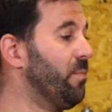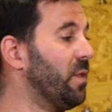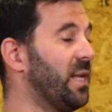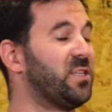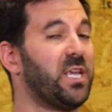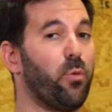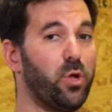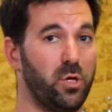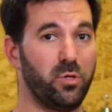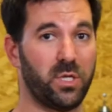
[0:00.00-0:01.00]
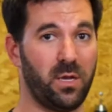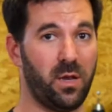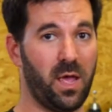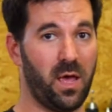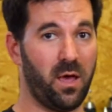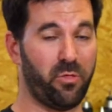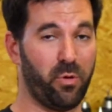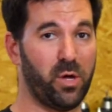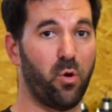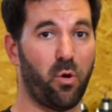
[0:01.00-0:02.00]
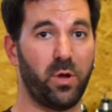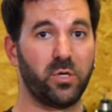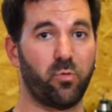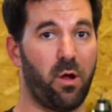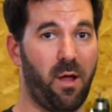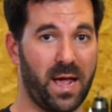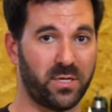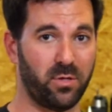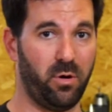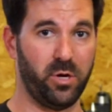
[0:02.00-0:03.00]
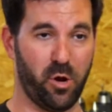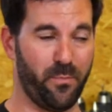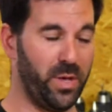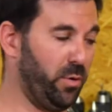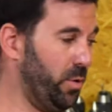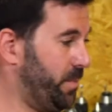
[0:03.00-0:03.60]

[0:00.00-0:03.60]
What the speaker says: Let's say we're using a 3/4 inch rear axle on your build.